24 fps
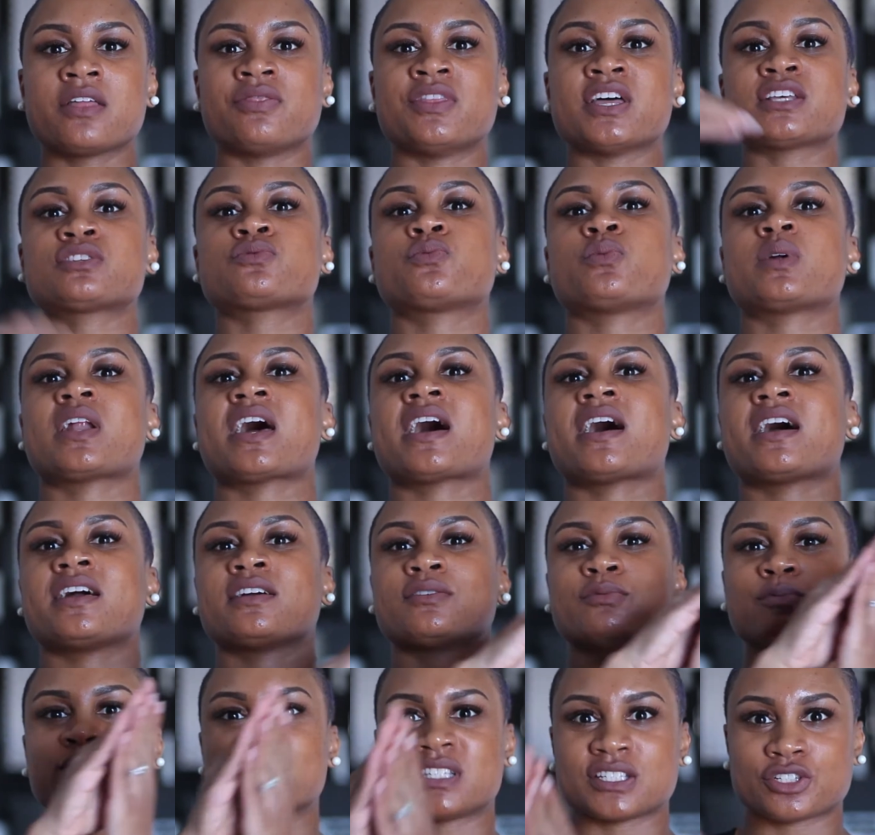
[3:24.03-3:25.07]
that's when
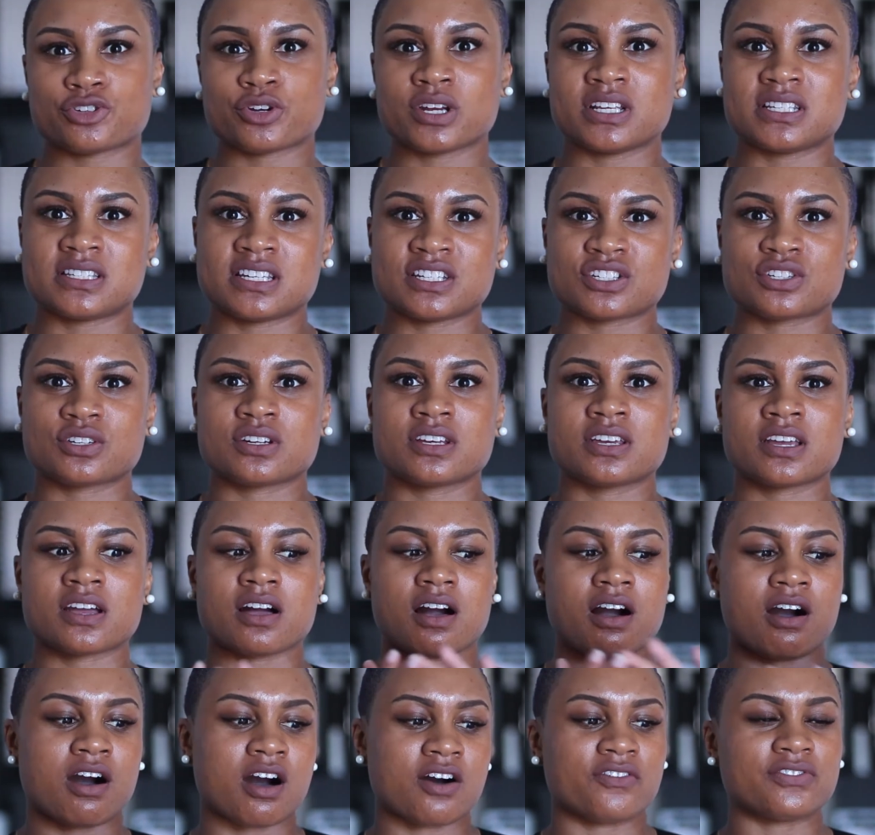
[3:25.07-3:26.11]
I was transitioning
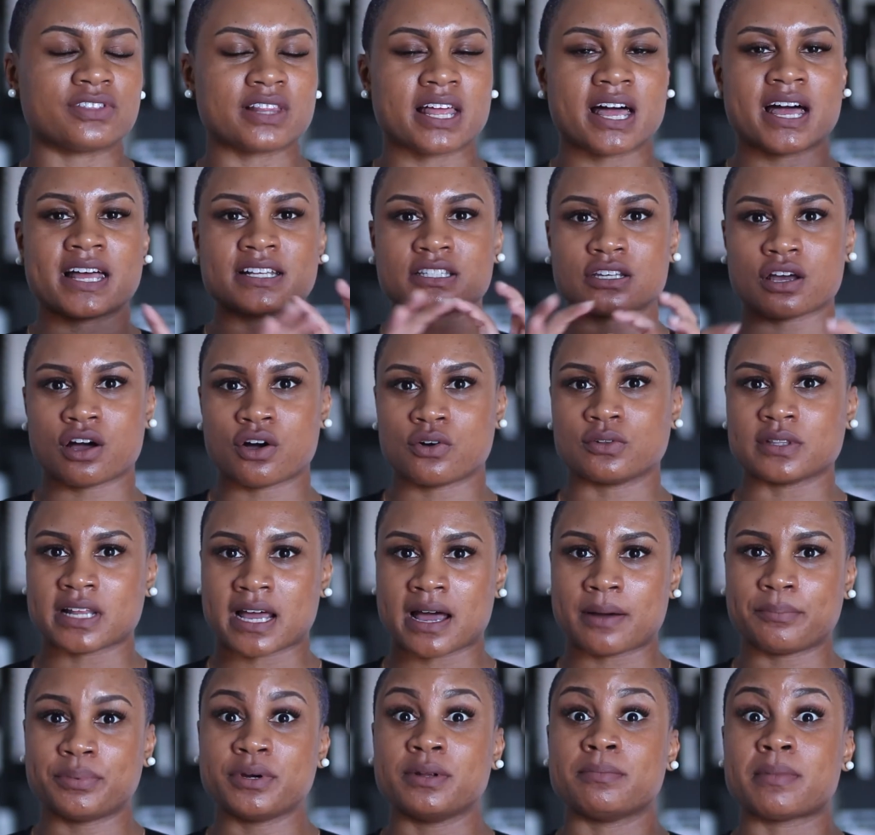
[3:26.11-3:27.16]
offline to
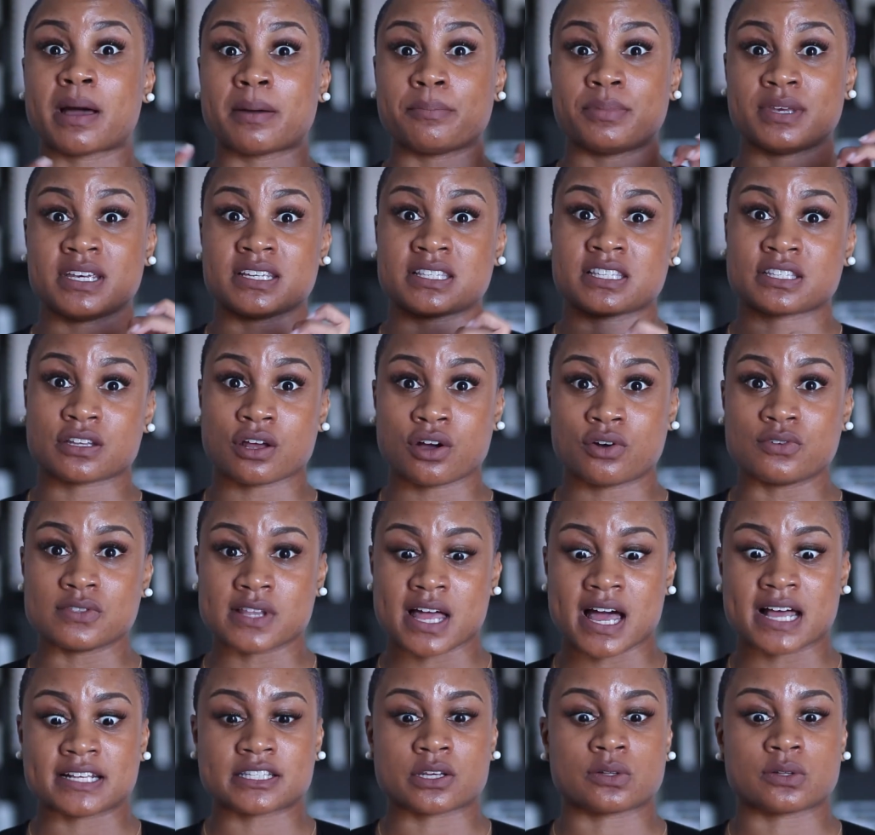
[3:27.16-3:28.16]
online, putting my business online.